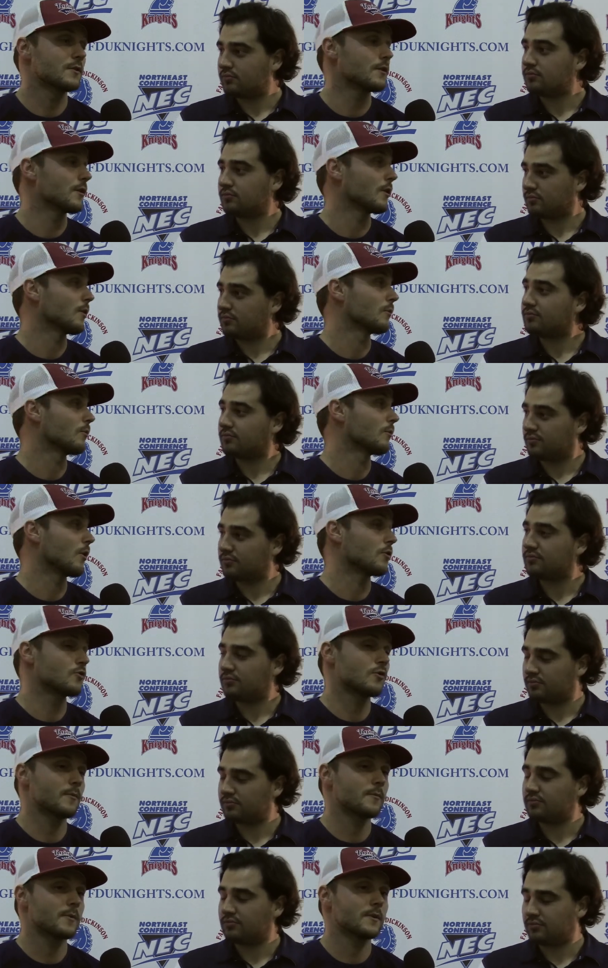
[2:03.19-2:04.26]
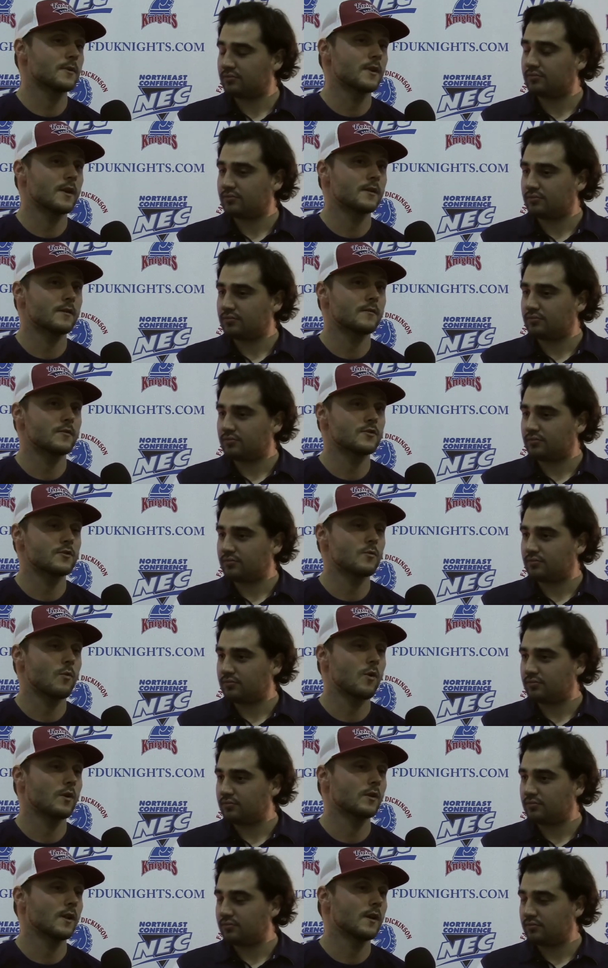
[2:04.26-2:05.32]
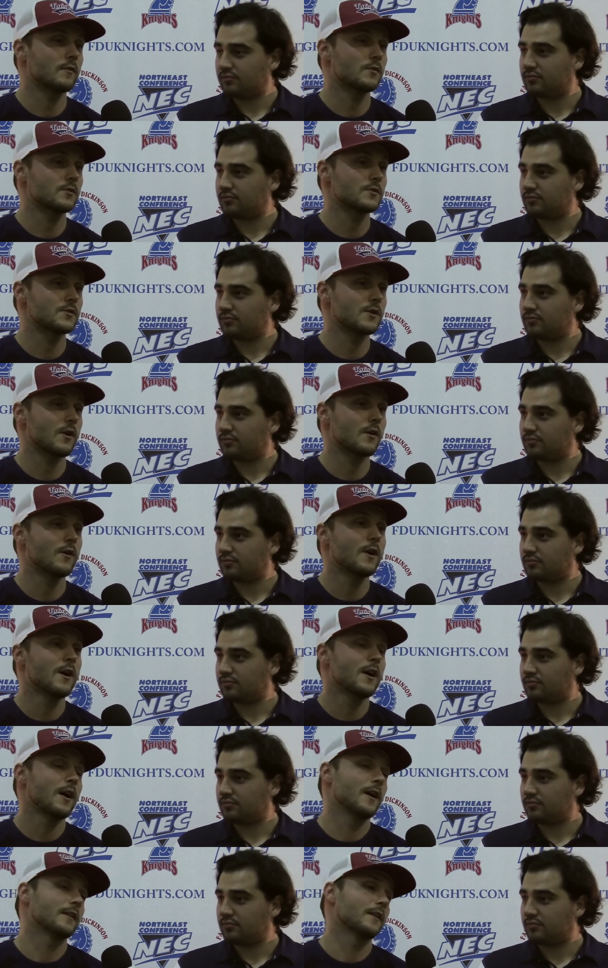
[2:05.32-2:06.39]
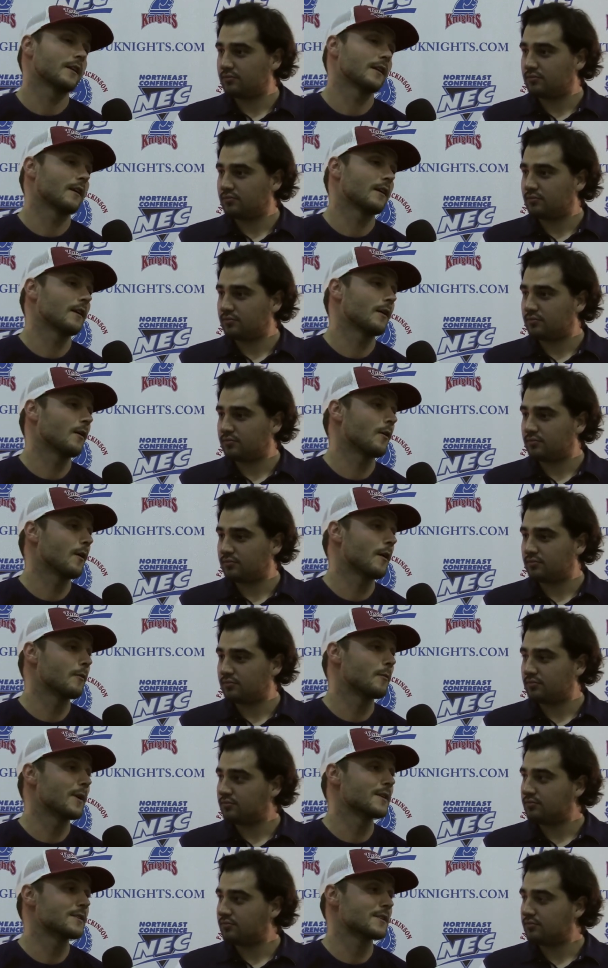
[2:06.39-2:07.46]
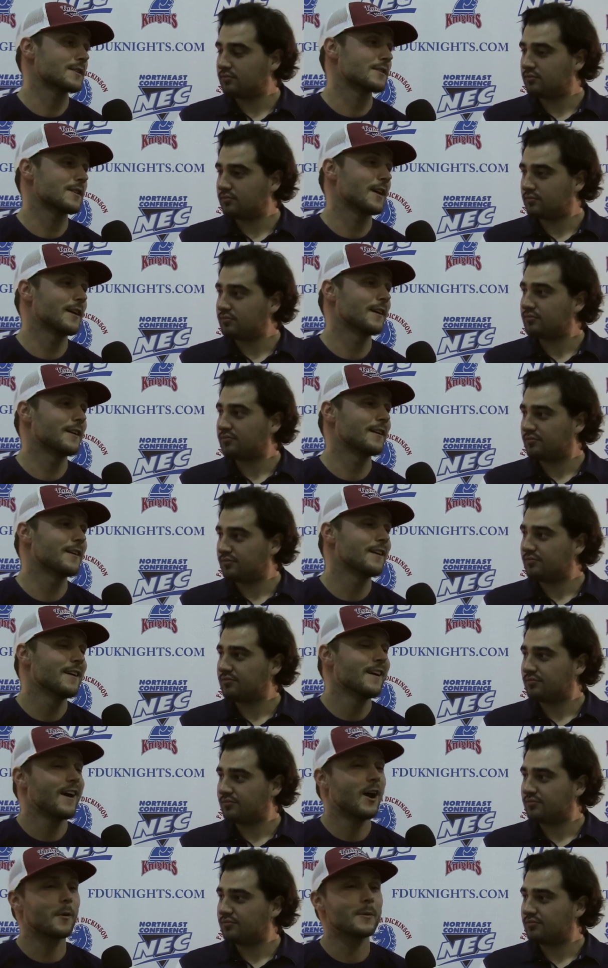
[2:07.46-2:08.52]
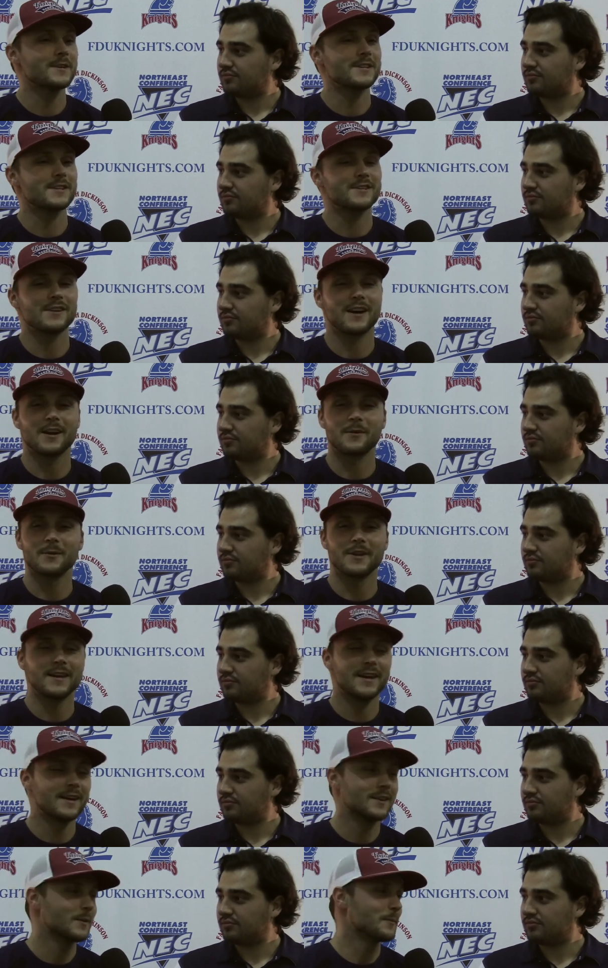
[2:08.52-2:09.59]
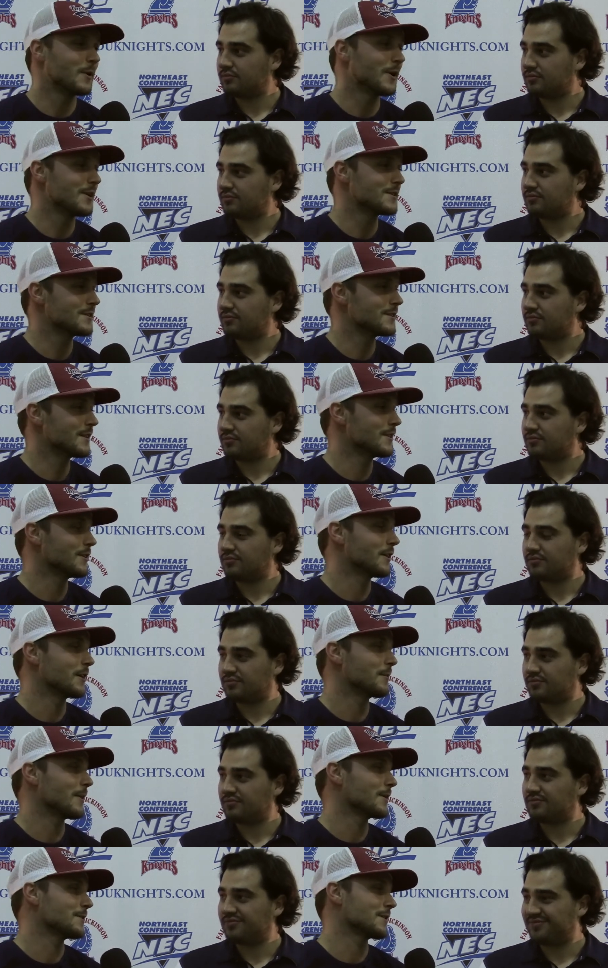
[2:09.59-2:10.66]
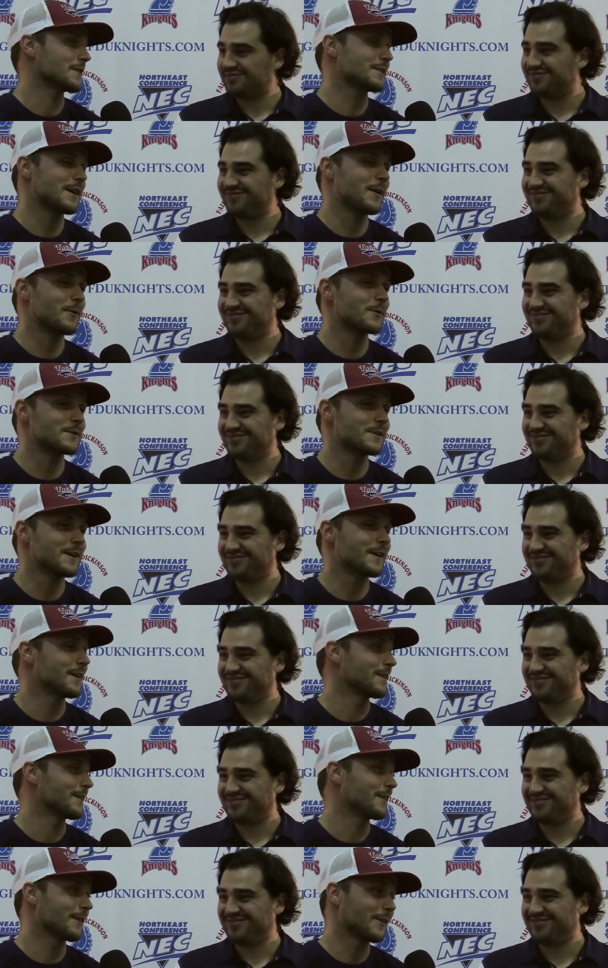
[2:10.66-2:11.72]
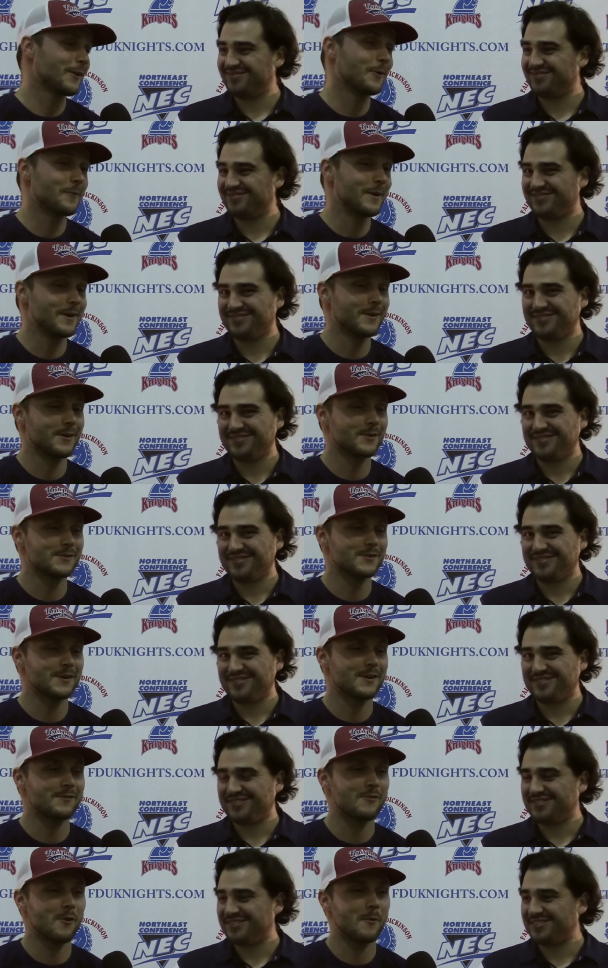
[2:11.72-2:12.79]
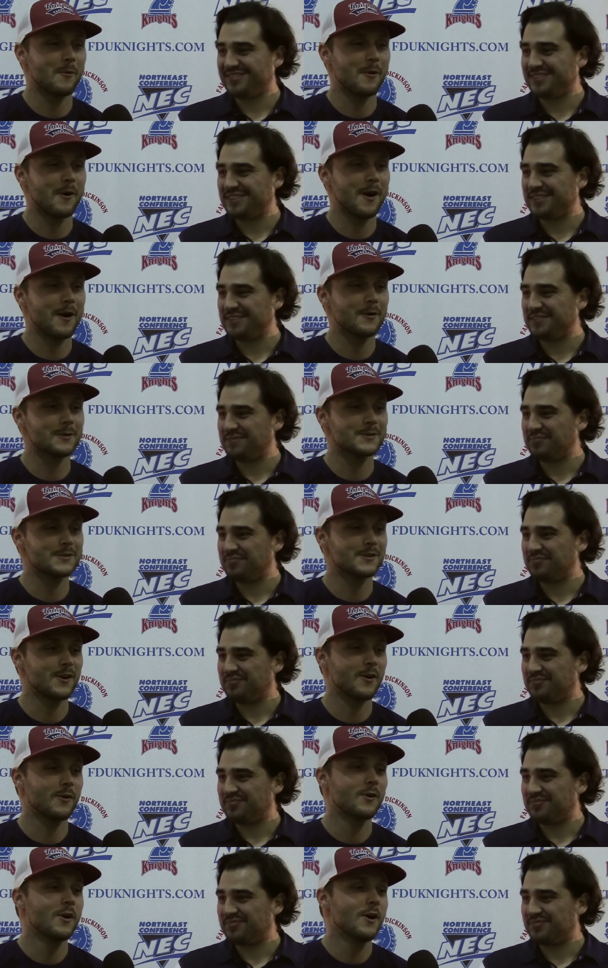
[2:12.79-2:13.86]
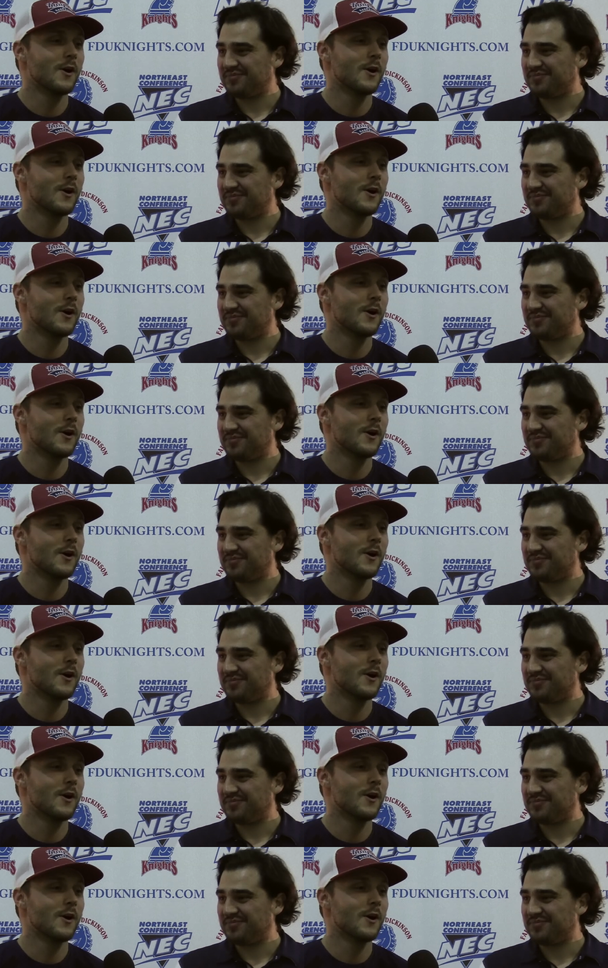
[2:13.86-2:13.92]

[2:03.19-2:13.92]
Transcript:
Speaker 1: you know road trip at, at Division One level. So I think uh, everybody's excited. Everybody's excited when they hit the bus, and then you get about six hours in, and you're like, oh, man, you know, still got four more hours. So